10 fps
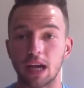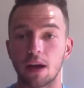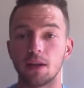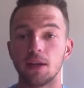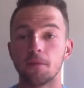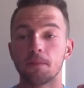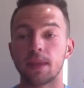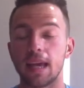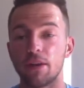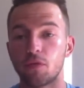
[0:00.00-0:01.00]
out
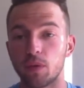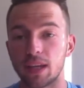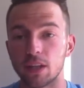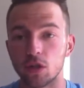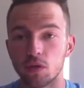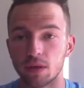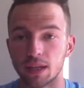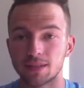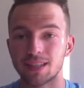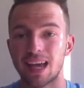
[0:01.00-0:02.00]
if we can do
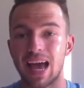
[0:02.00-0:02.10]
this,